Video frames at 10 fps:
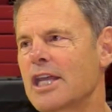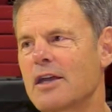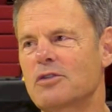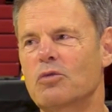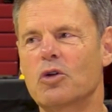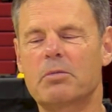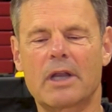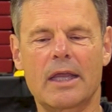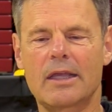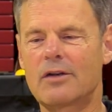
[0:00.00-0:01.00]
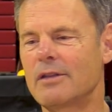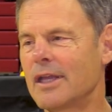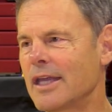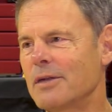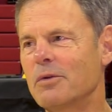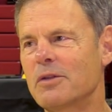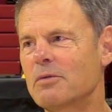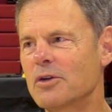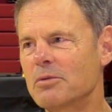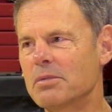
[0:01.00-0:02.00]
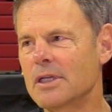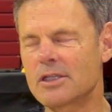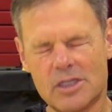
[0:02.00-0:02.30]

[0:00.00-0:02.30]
day I was roping, I hit her in the head with a rope, and